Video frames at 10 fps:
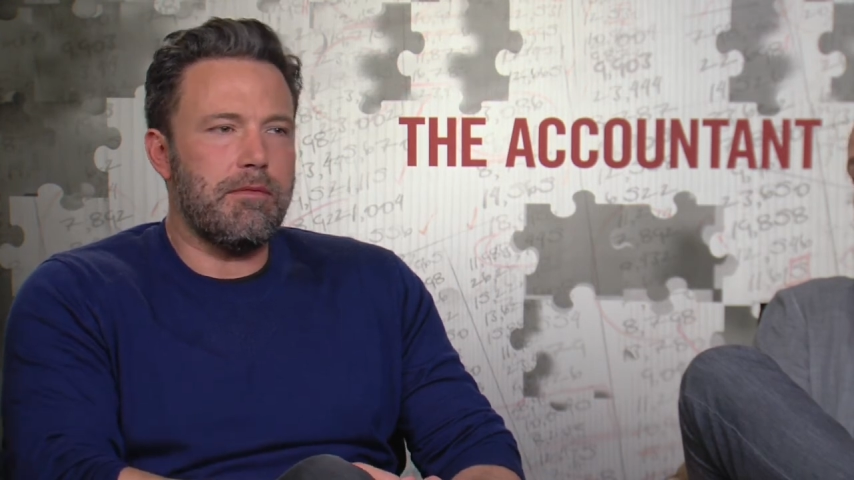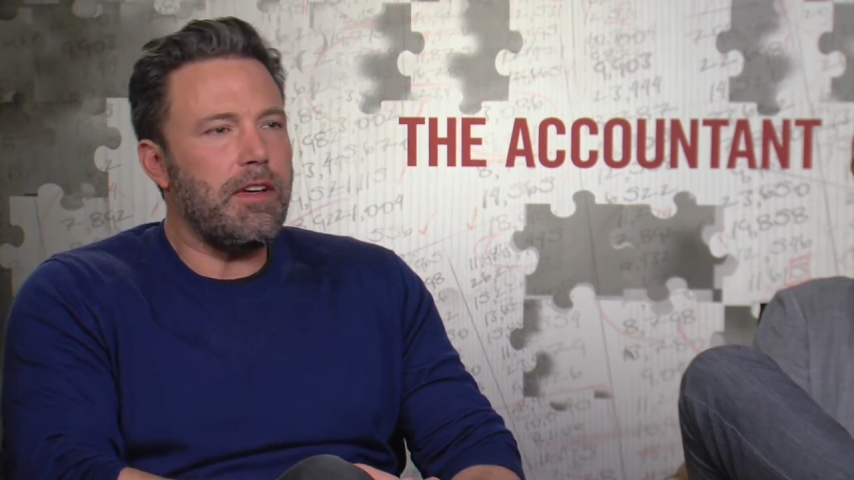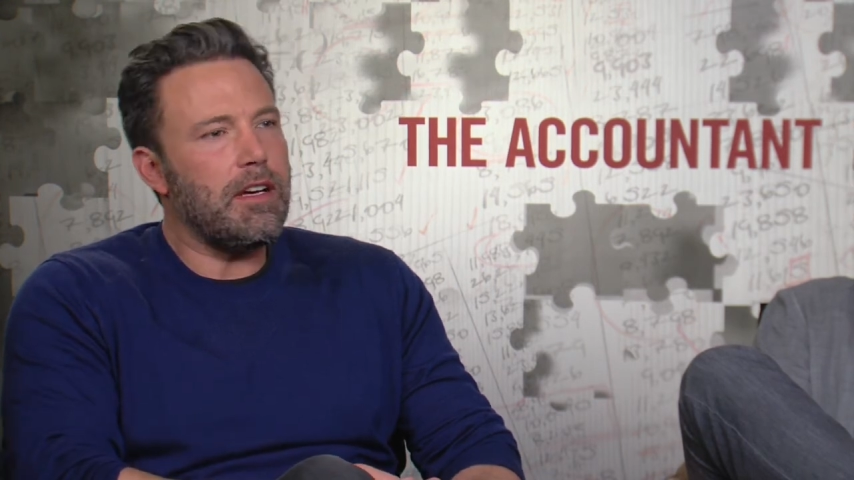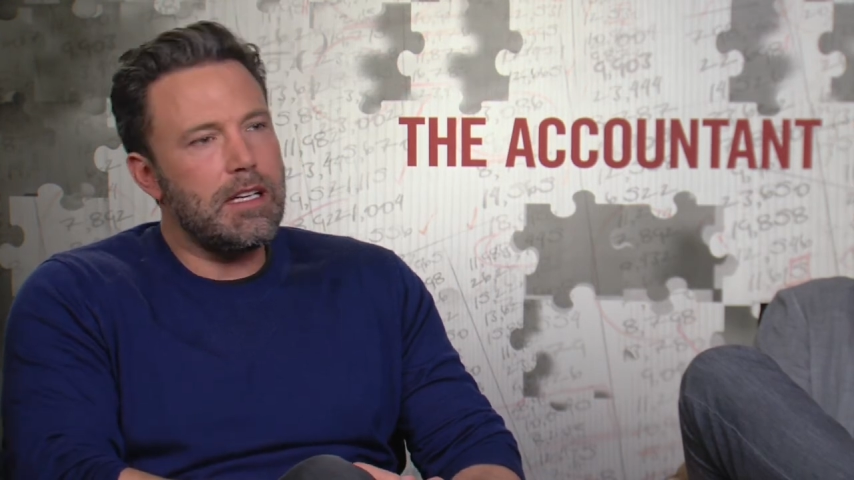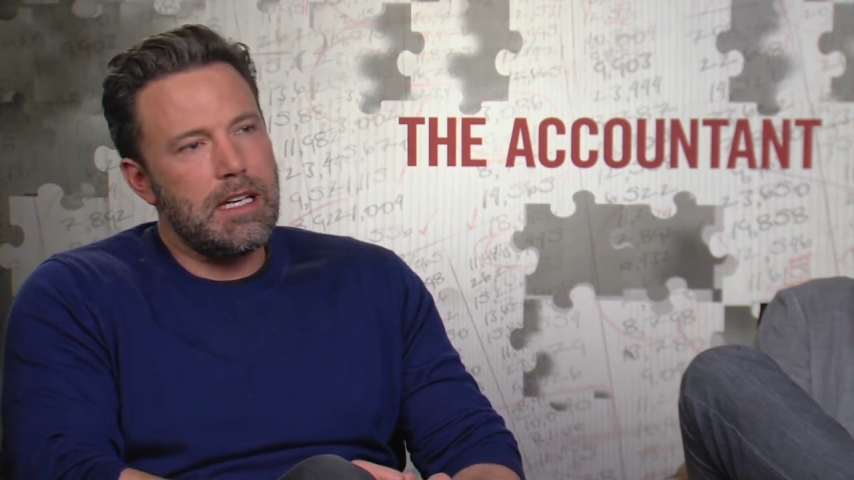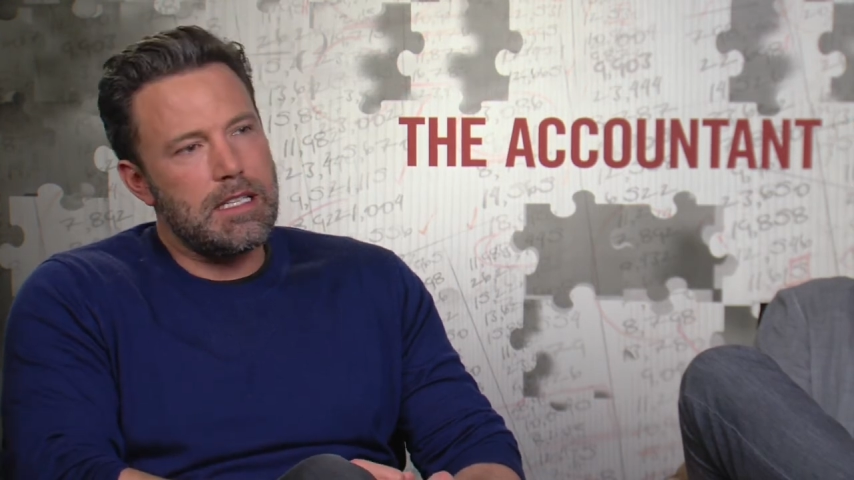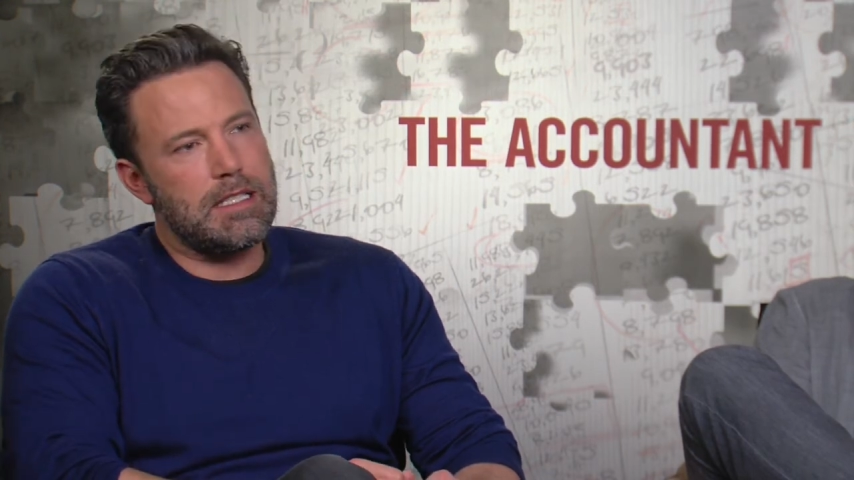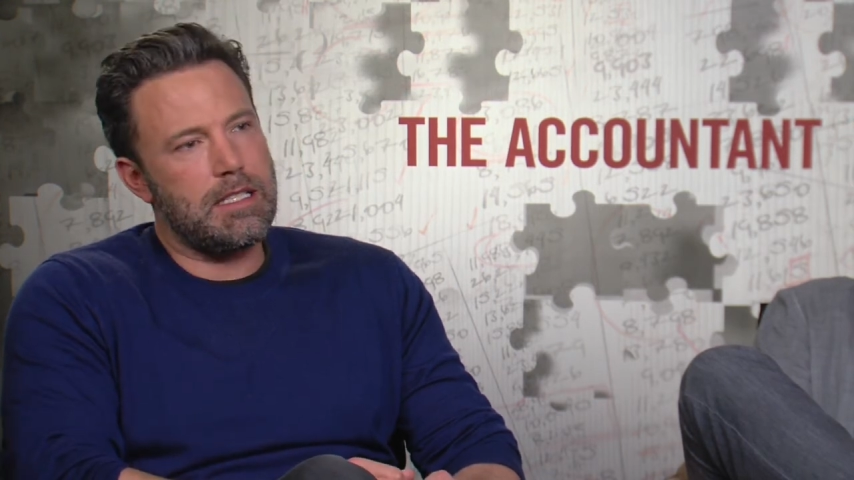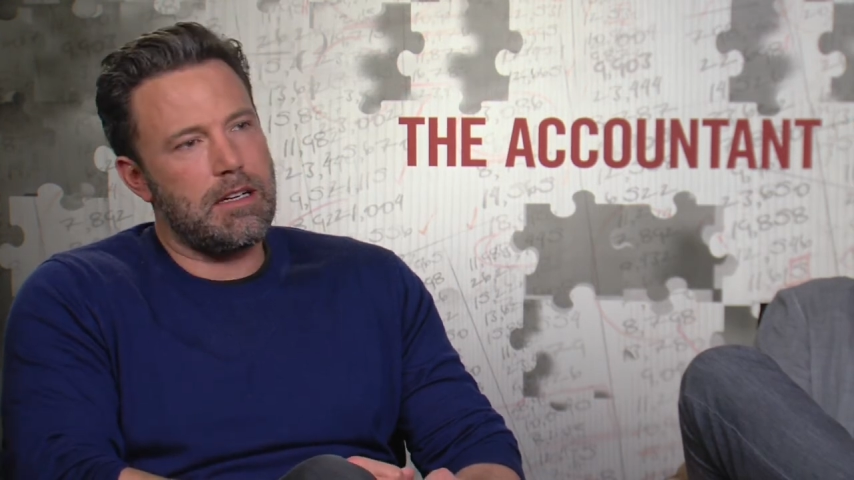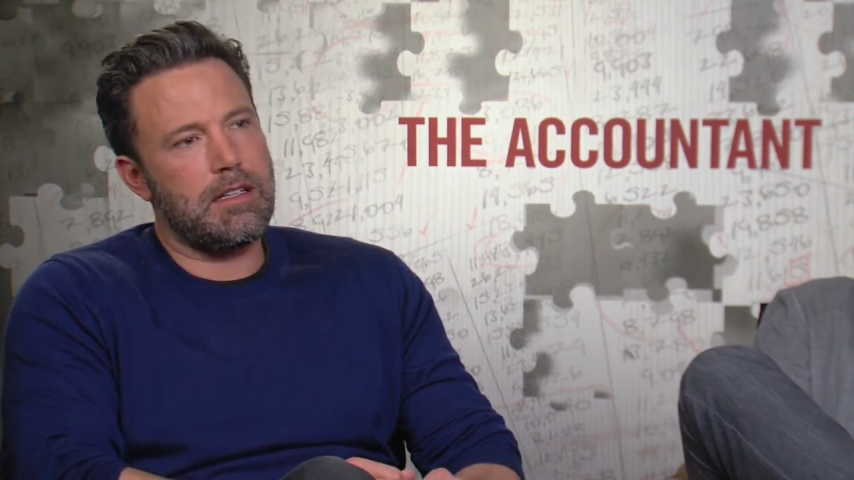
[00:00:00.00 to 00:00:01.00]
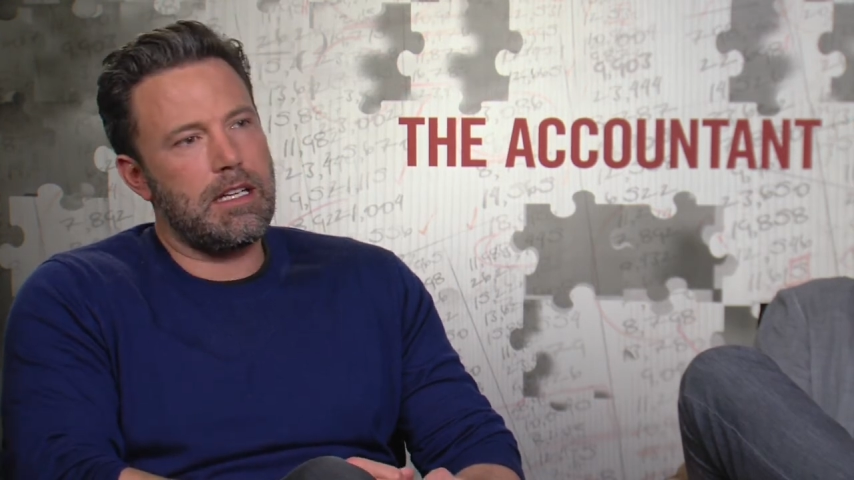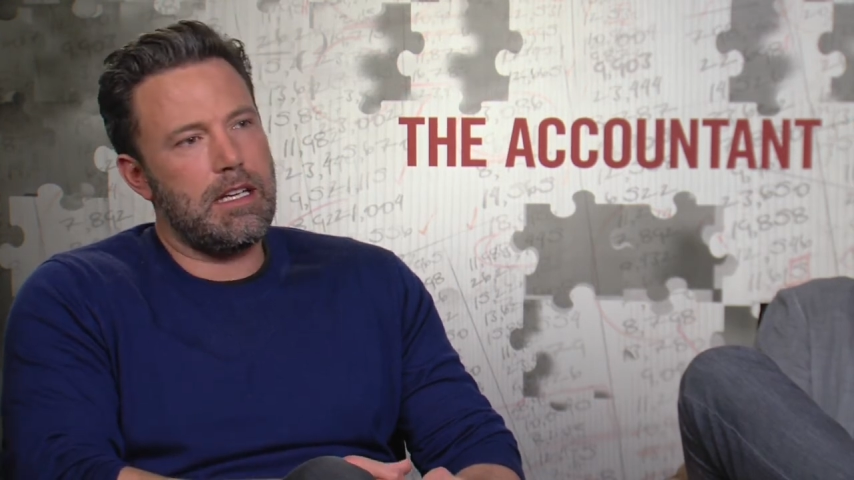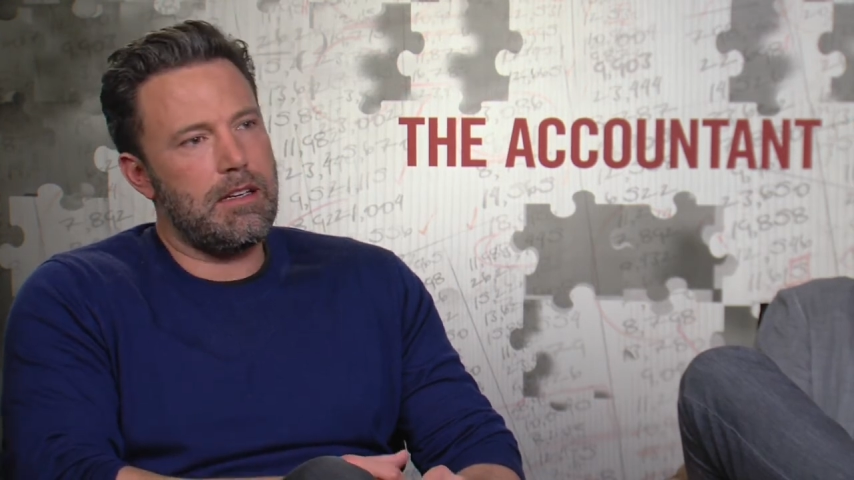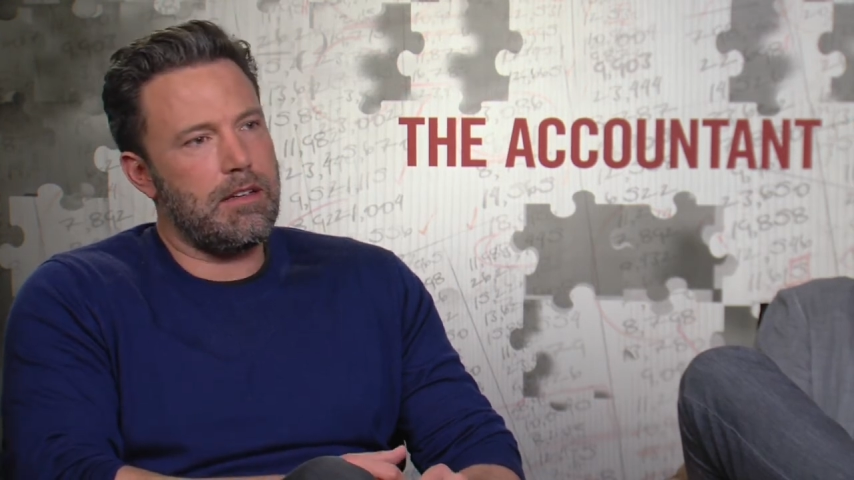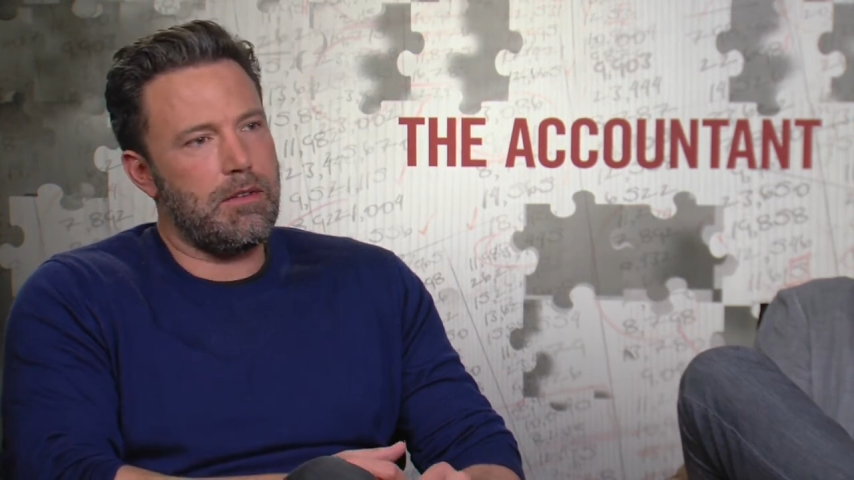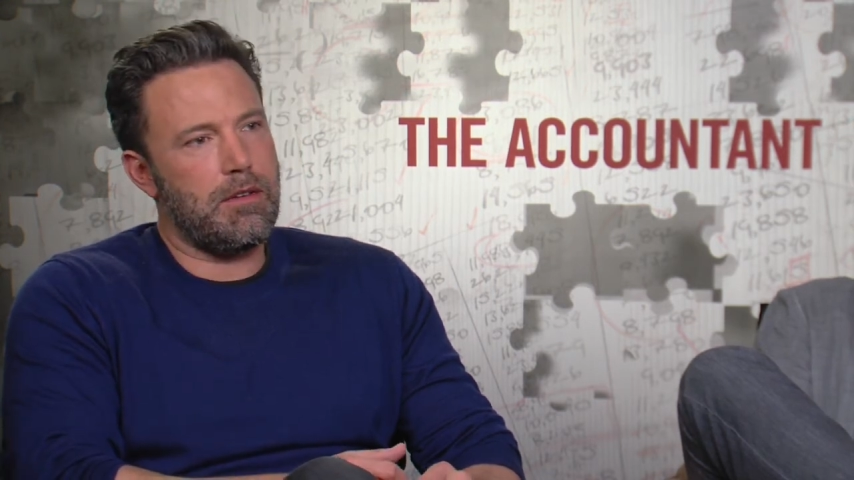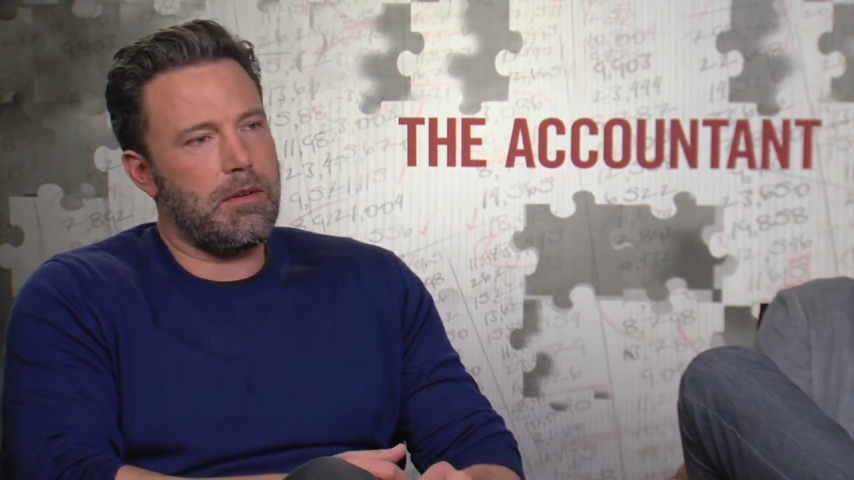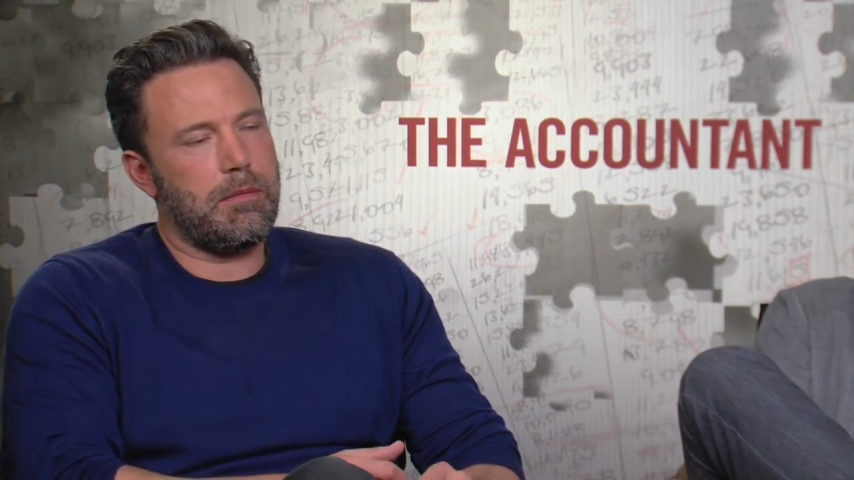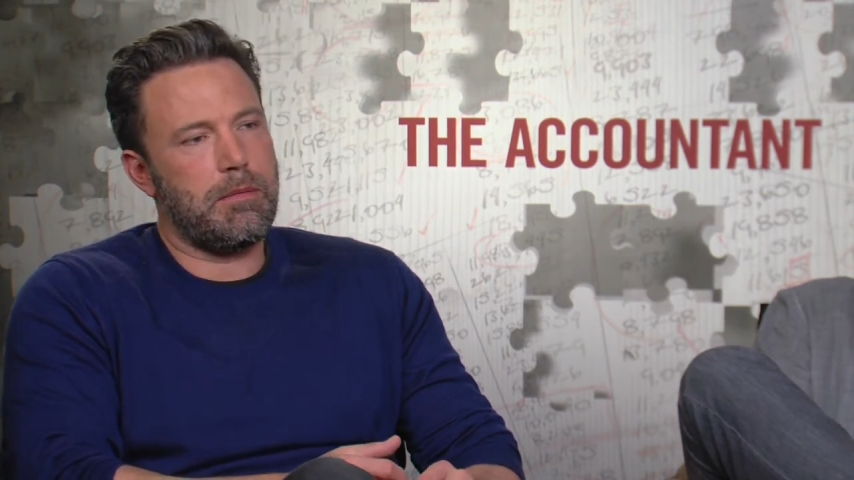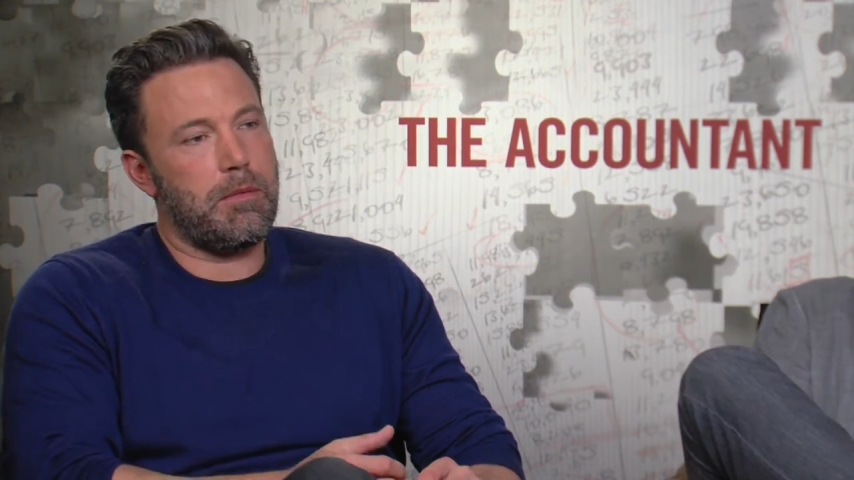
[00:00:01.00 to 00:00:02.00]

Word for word: villain necessarily, or,